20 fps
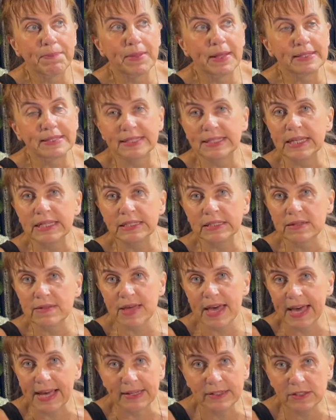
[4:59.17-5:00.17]
since
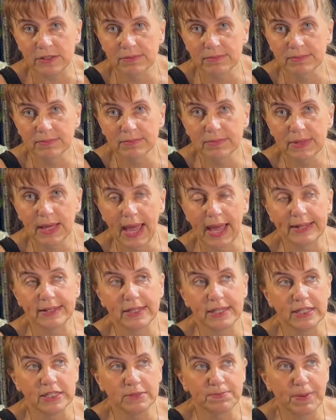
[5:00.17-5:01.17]
that, and
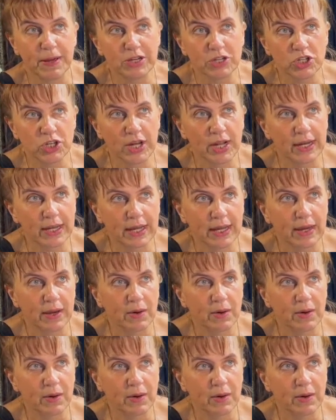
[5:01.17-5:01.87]
especially